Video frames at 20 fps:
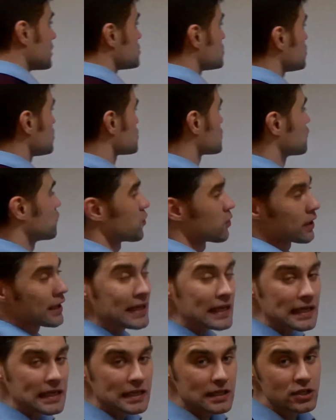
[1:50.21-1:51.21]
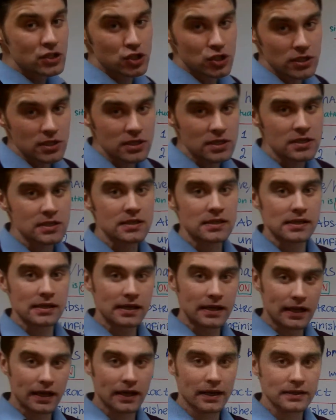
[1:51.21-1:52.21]
is used for he, she,
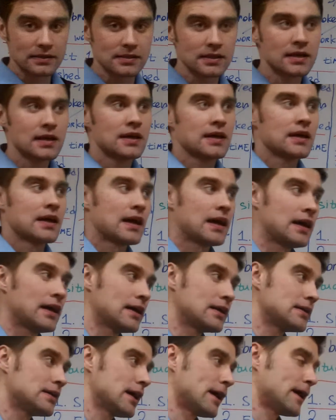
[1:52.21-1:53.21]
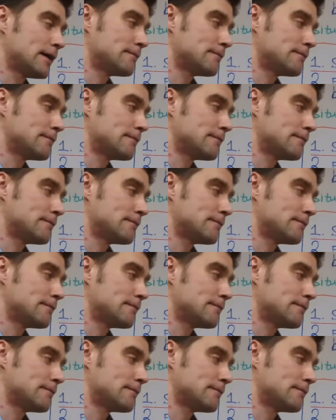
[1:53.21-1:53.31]
it, and